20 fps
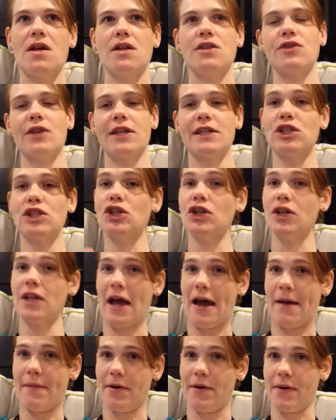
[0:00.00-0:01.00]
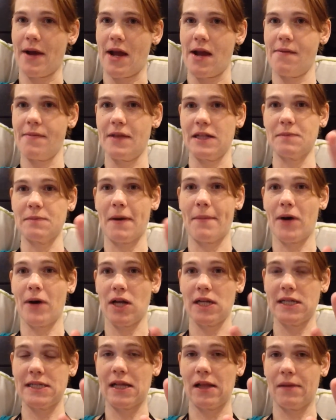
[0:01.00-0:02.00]
so that's a good habit, right? That's my
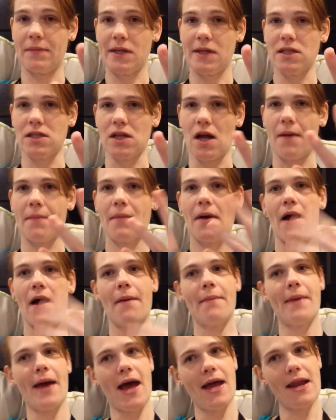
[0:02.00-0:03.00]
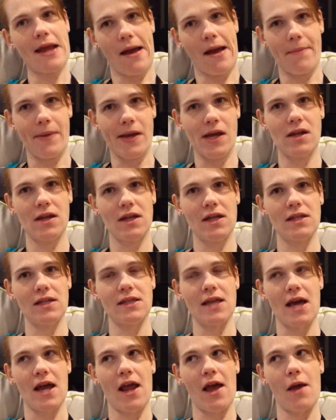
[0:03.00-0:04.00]
body telling me to stop. A bad habit is
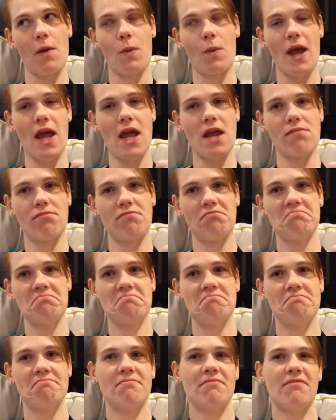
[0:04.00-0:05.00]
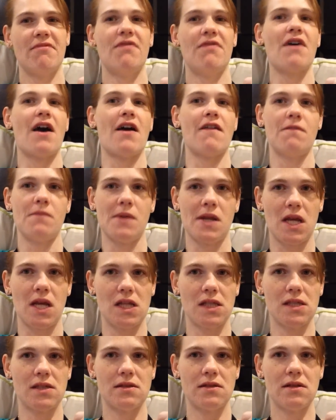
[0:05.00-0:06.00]
that I wait 5
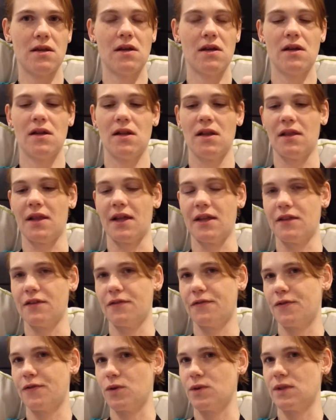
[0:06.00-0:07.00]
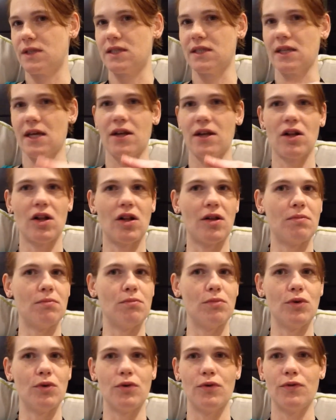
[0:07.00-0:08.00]
minutes, let the food settle,
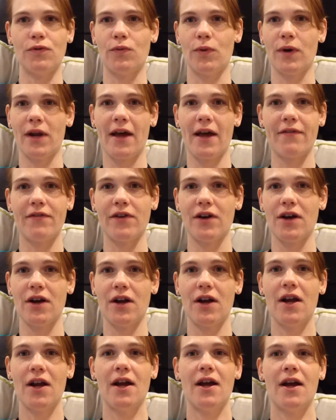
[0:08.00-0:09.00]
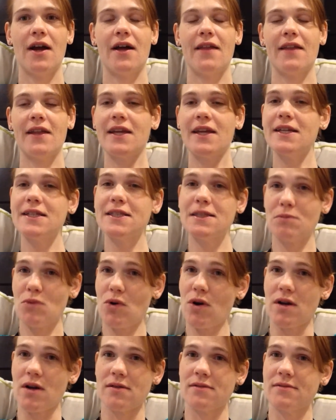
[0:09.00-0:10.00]
move, whatever, and then I eat some
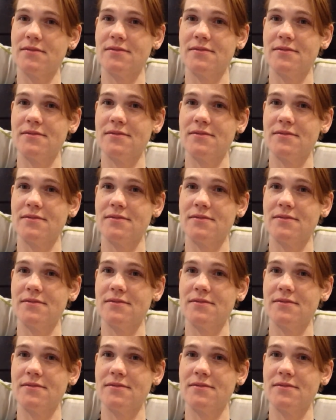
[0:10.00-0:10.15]
more.